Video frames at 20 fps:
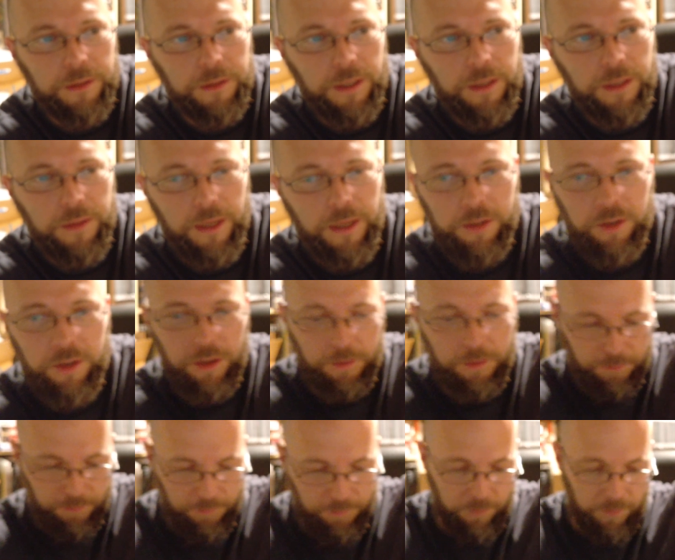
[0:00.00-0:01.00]
and then you
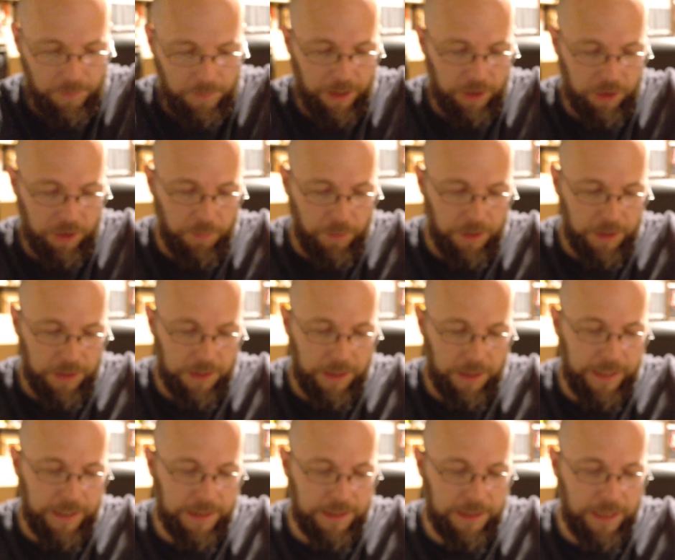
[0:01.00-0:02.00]
can, I guess you put his
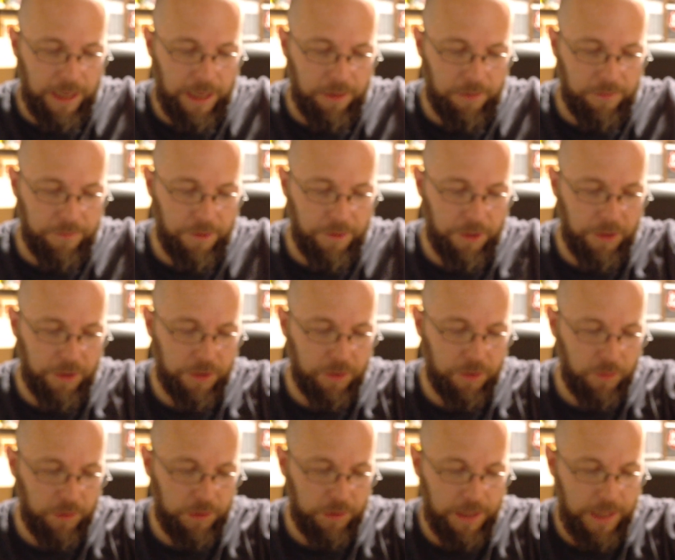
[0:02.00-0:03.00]
legs together first
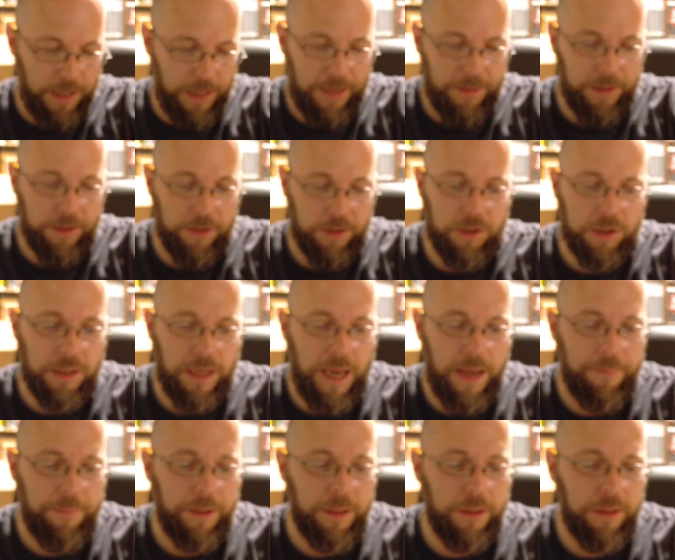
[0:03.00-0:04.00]
onto that, and then you
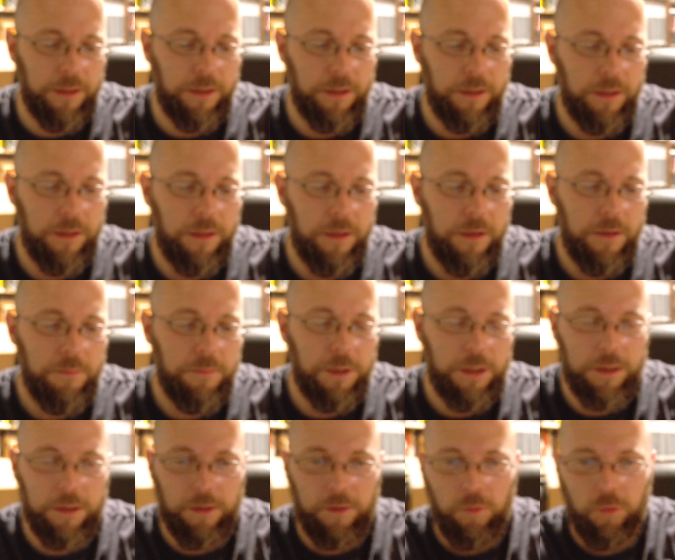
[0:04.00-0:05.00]
snap it.
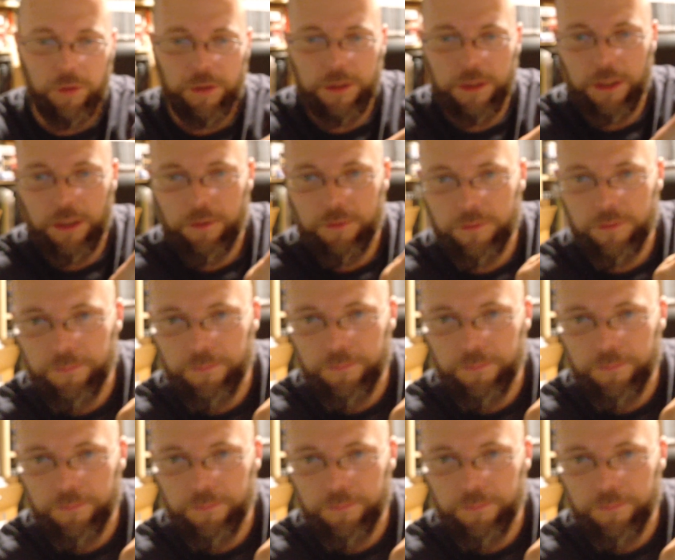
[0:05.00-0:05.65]
But of course, you know,